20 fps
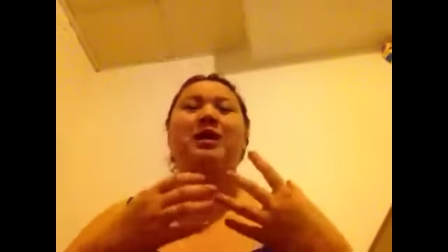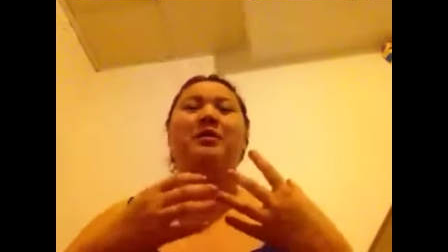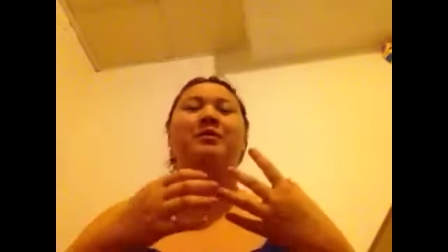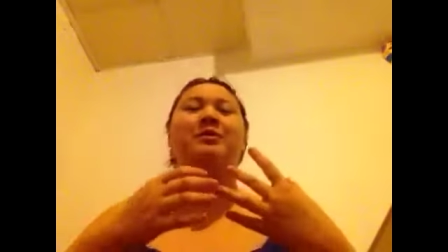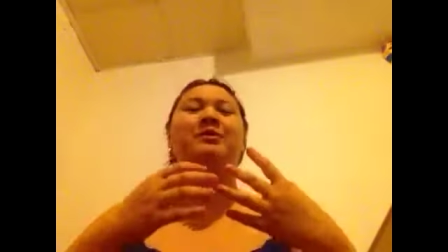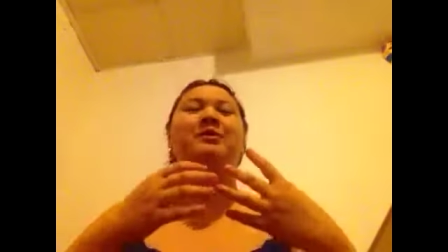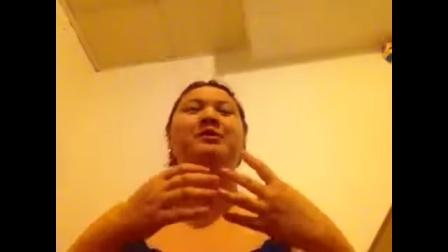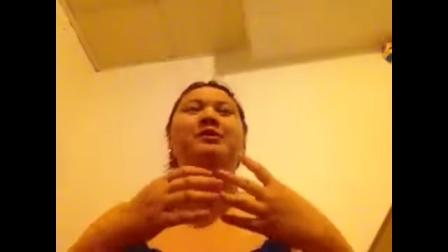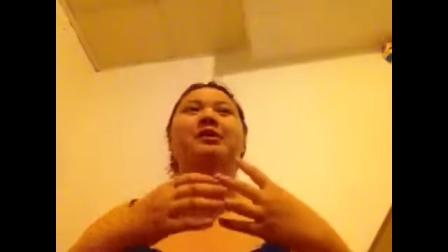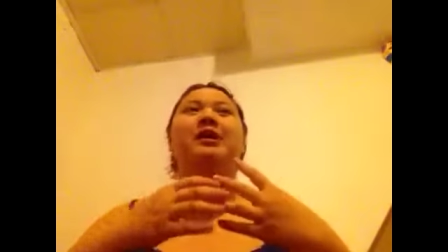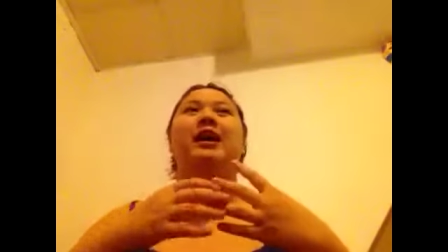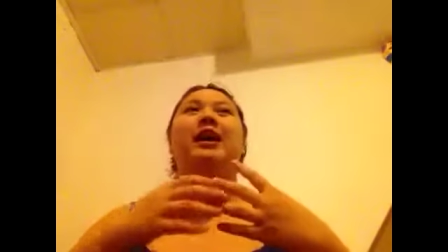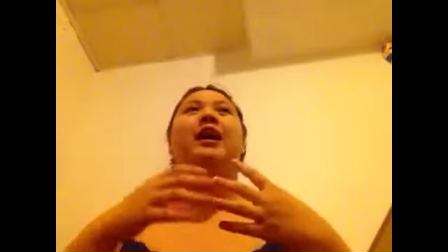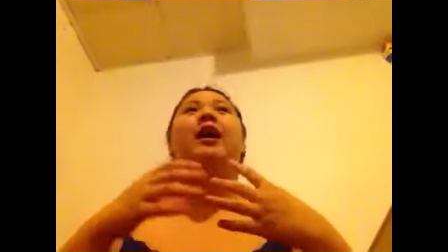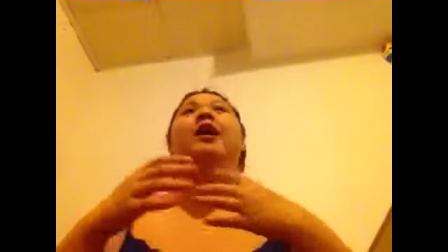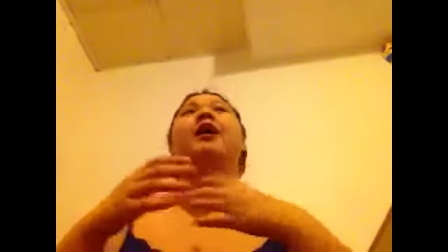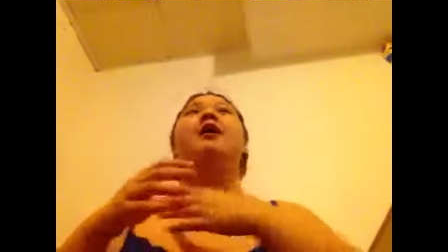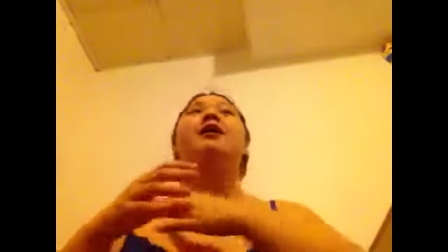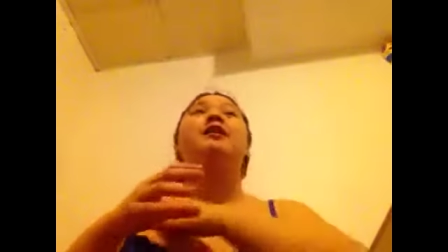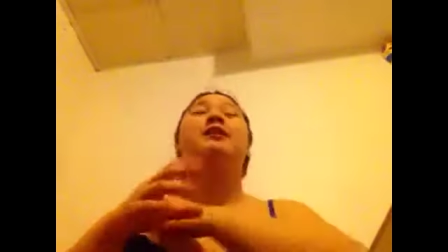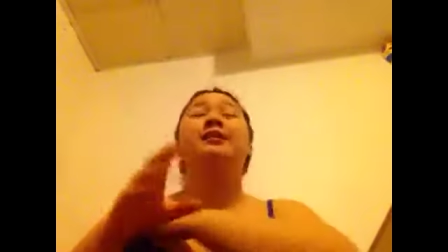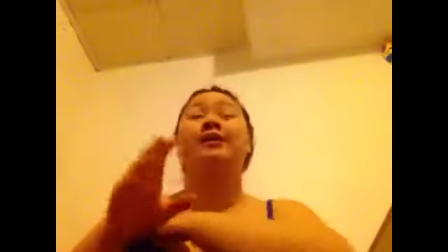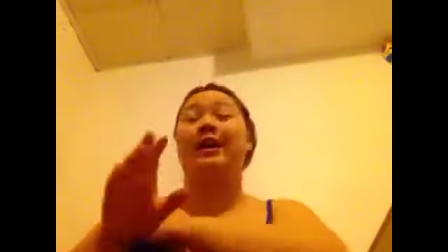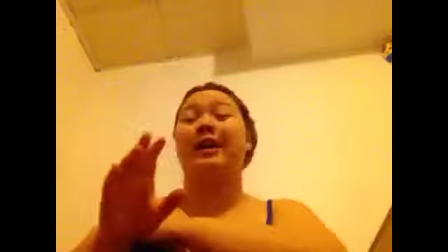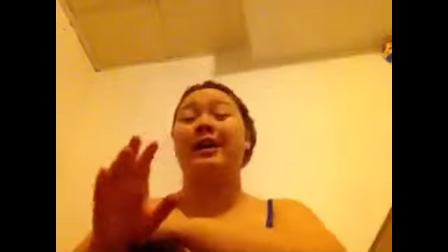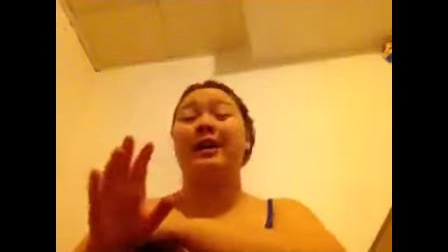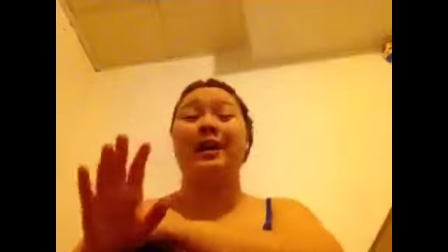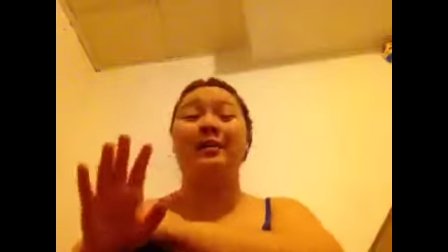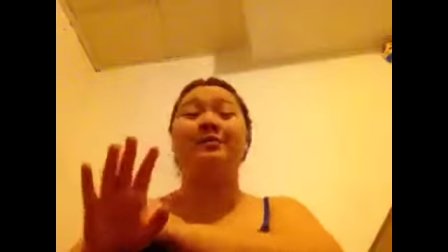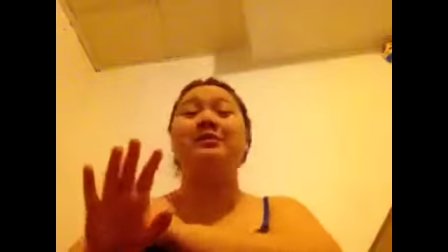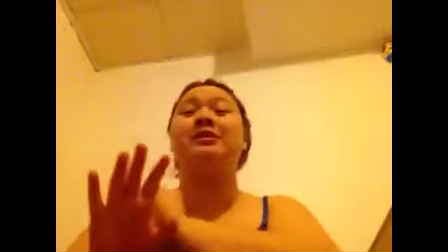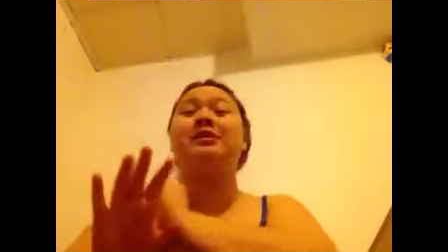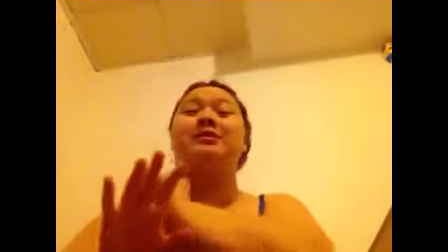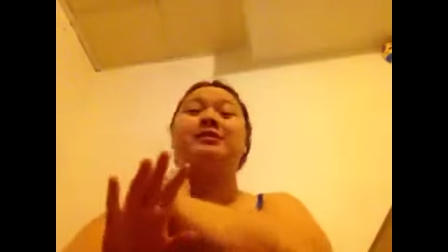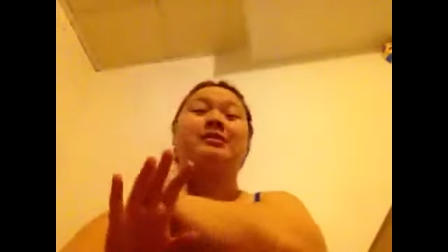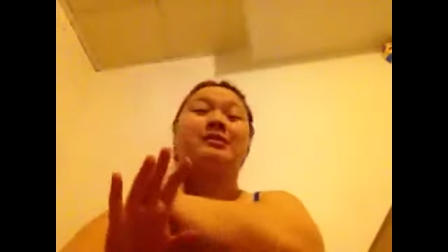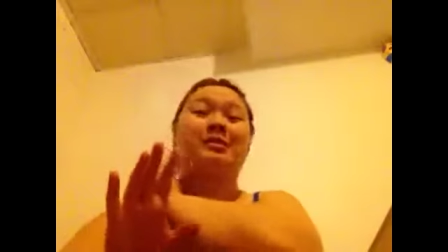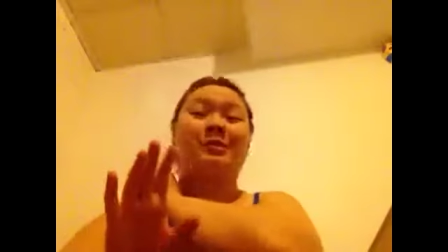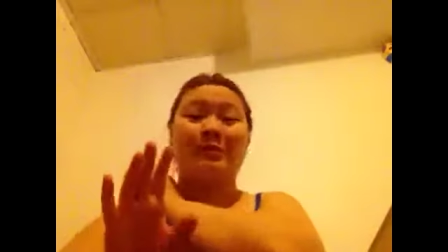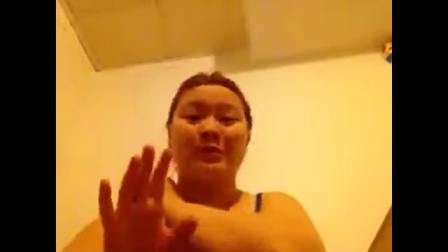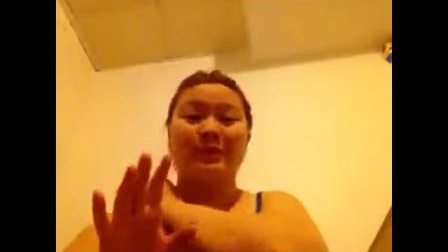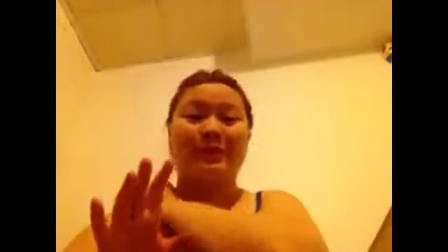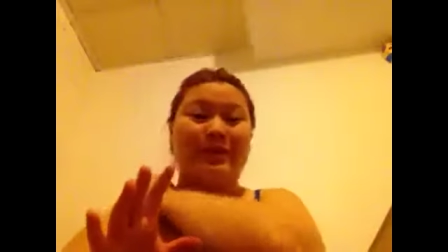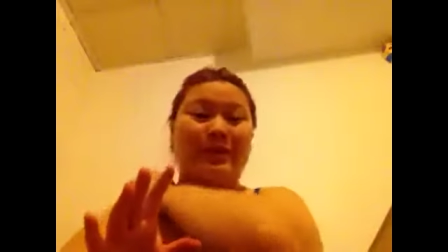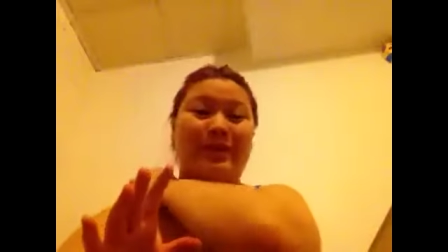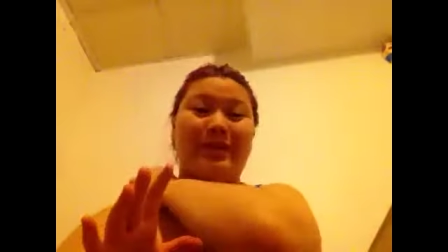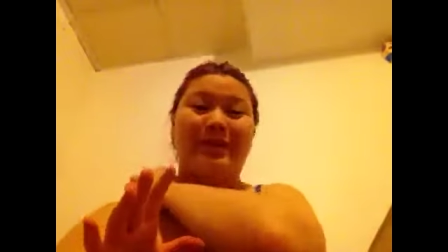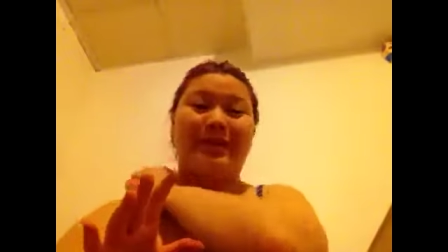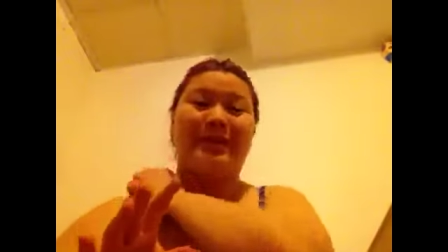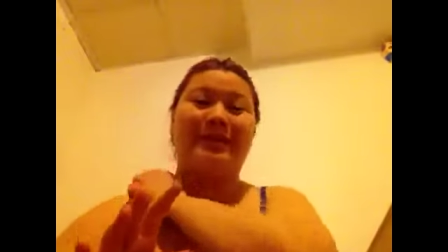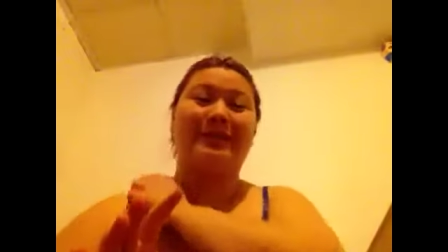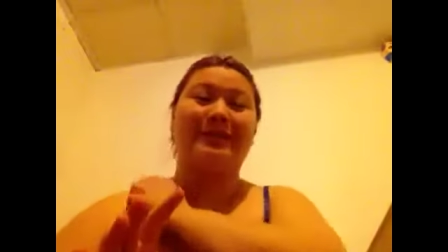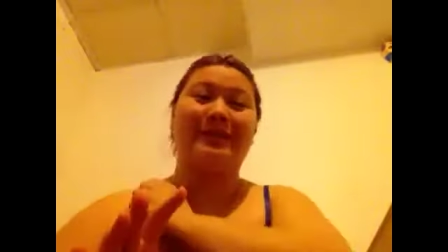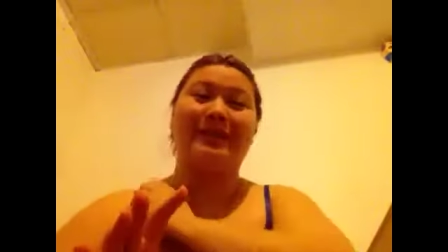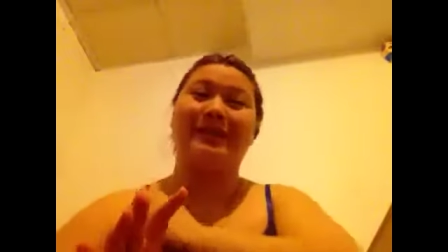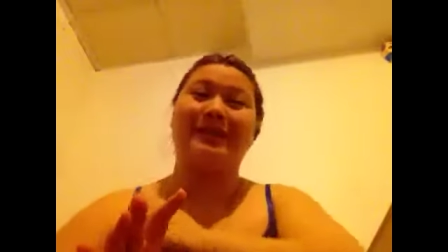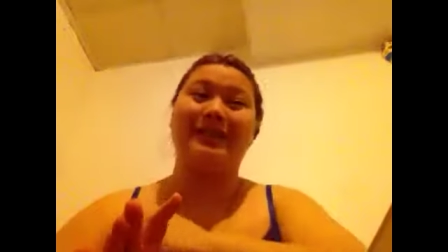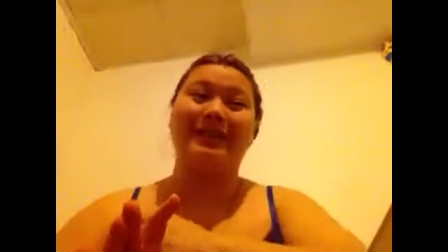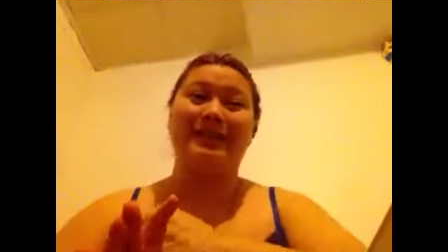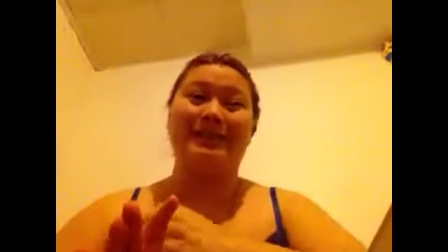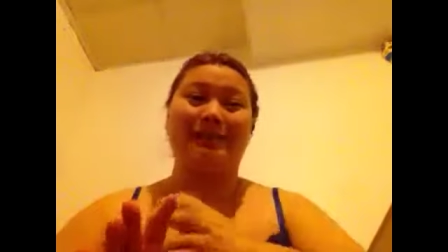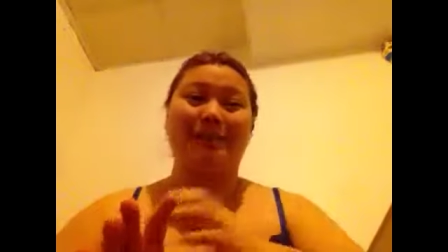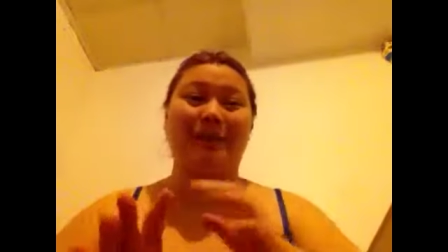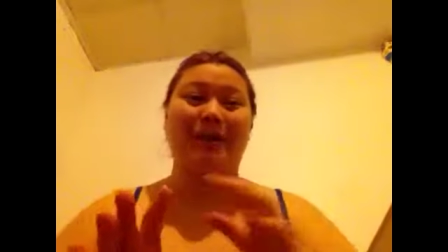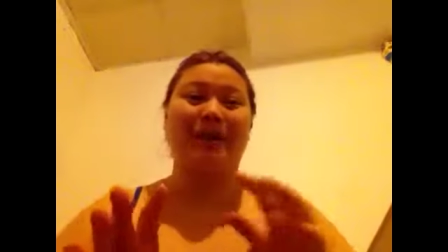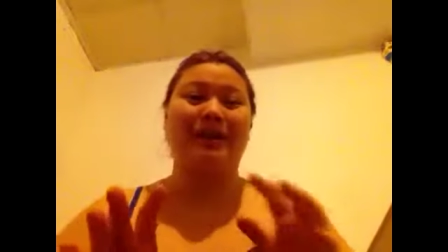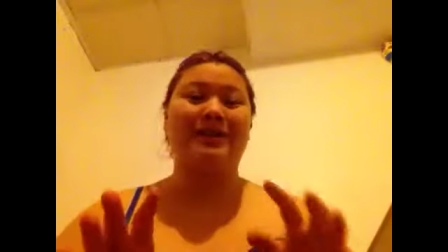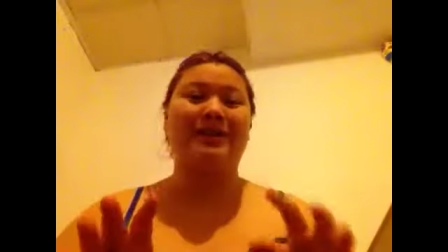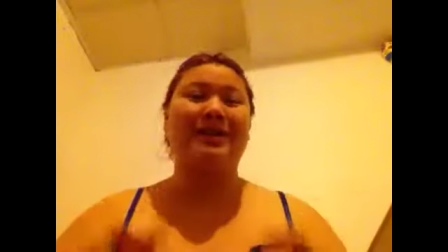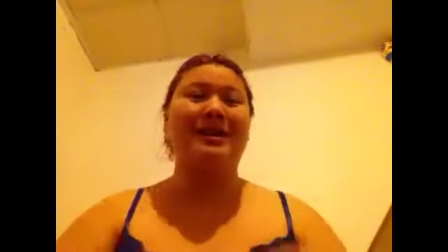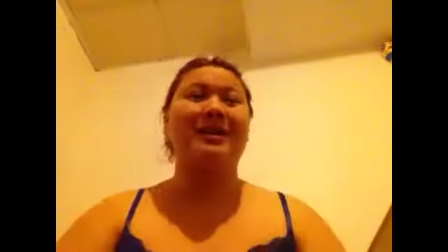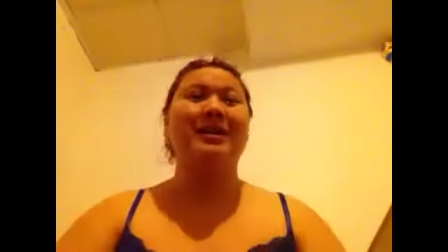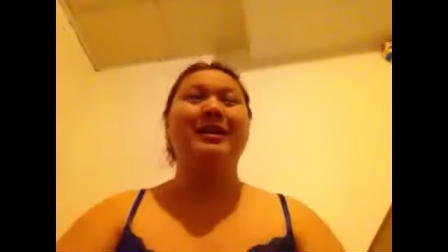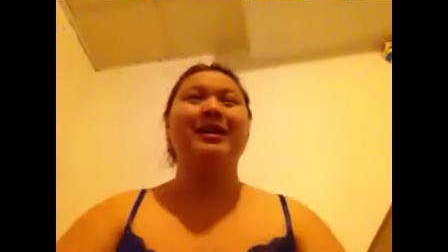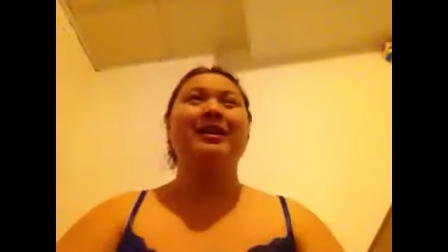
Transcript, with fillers: I was like, and I was in school during these parts,